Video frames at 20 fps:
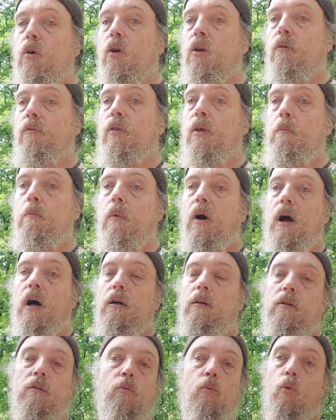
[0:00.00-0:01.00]
all of them
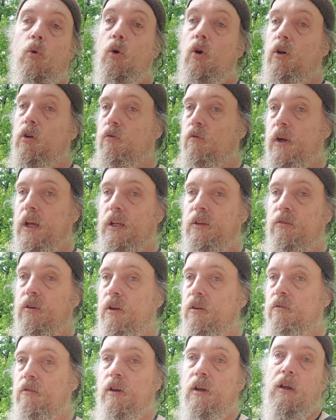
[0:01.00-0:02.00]
work great,
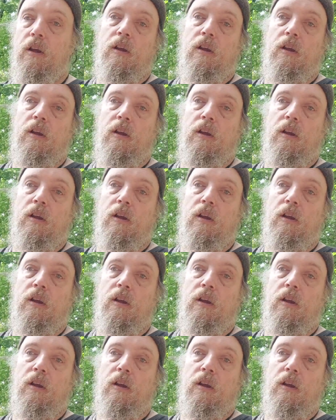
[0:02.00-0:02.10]
and,